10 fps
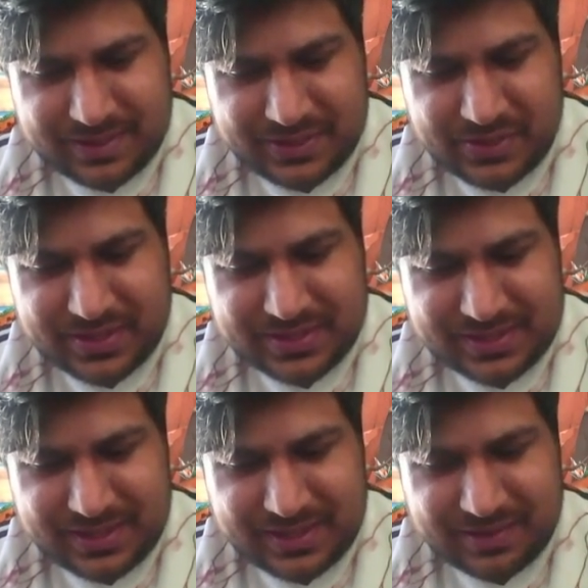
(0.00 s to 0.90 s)
you can
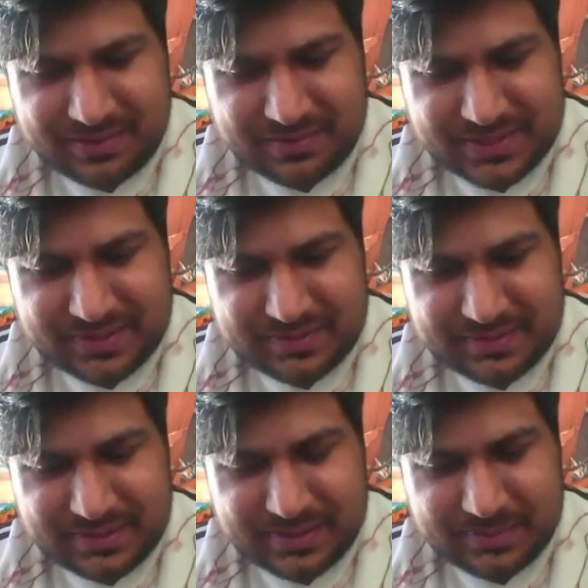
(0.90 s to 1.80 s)
see here already,
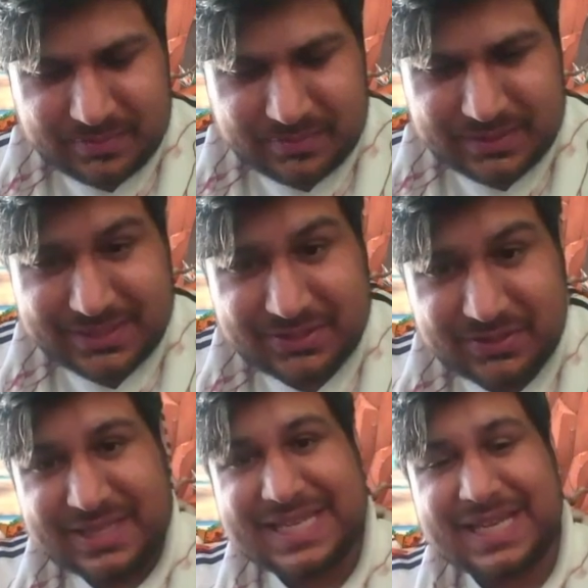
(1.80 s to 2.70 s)

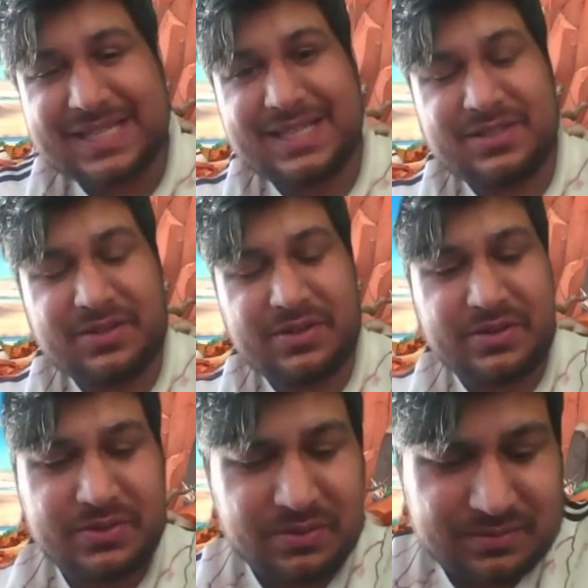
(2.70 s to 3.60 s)
attack stats are
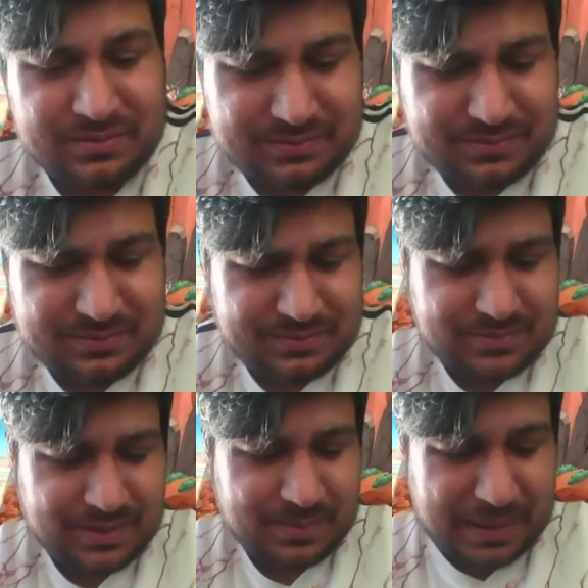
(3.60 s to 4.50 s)
not
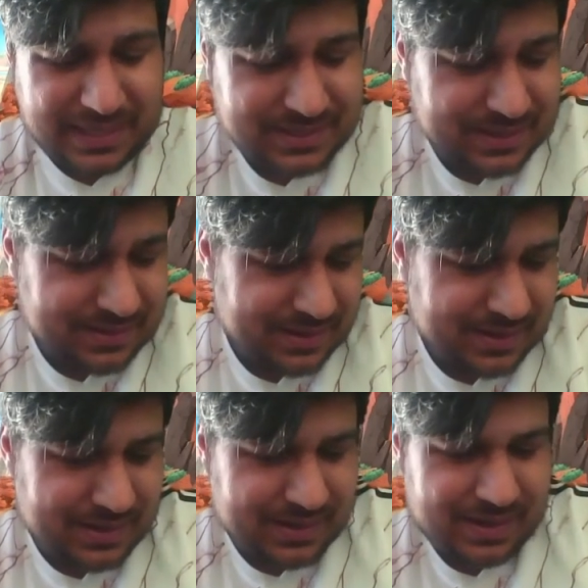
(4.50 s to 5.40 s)
amazing.
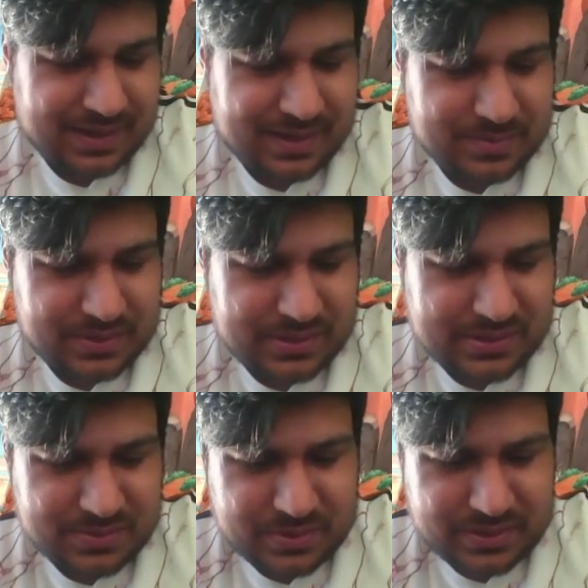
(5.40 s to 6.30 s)
So you
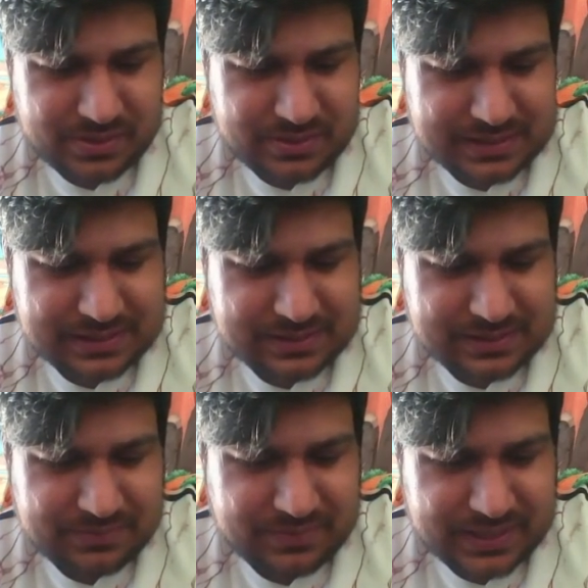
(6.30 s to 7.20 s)
just want to use this to
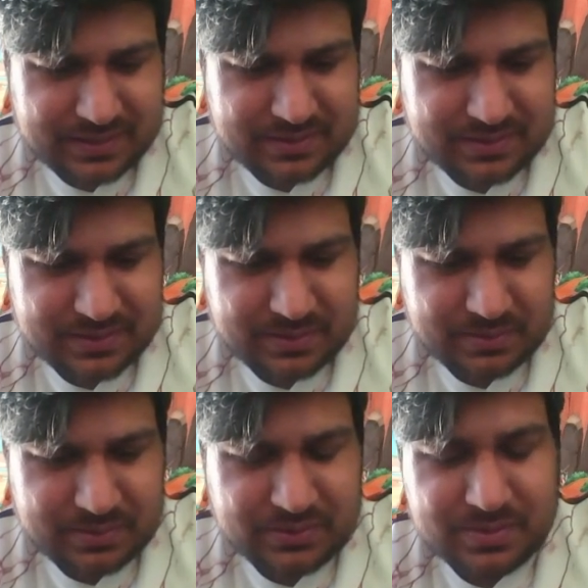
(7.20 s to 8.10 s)
defend. So
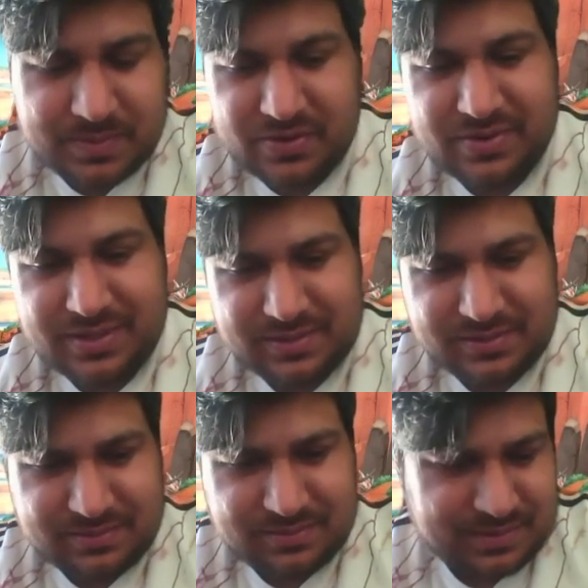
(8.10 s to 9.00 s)
those are my
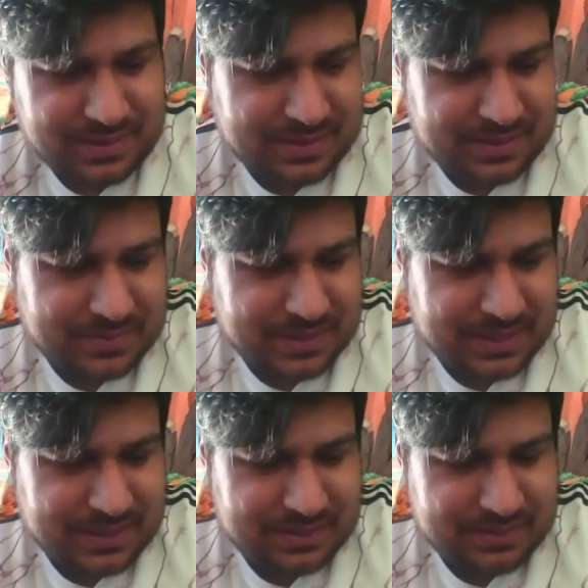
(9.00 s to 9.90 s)
grids.
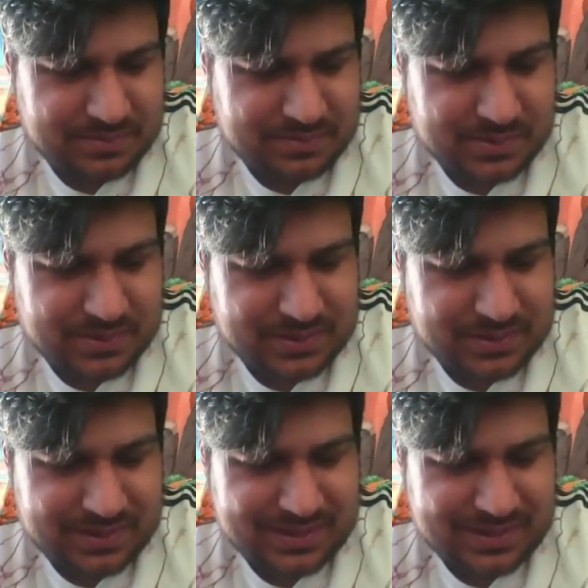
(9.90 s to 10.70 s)
That was